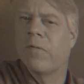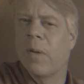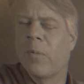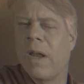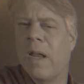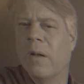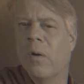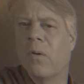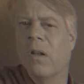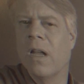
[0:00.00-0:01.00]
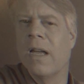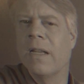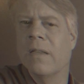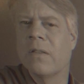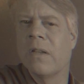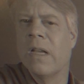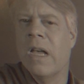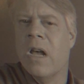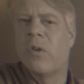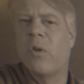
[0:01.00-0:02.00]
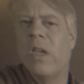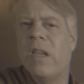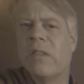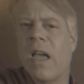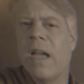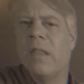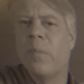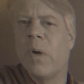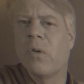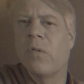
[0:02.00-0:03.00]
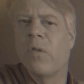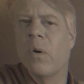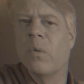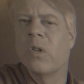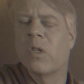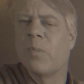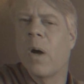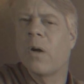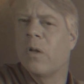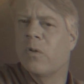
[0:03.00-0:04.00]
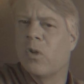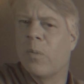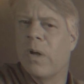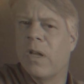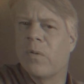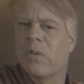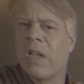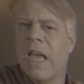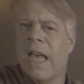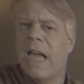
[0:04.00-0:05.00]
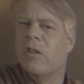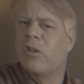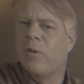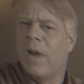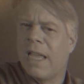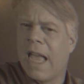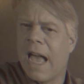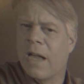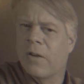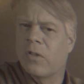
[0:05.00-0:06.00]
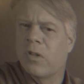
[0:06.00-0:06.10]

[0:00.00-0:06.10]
upgrading local lines. So they designed the Picturephone to spark consumer interest and to generate cash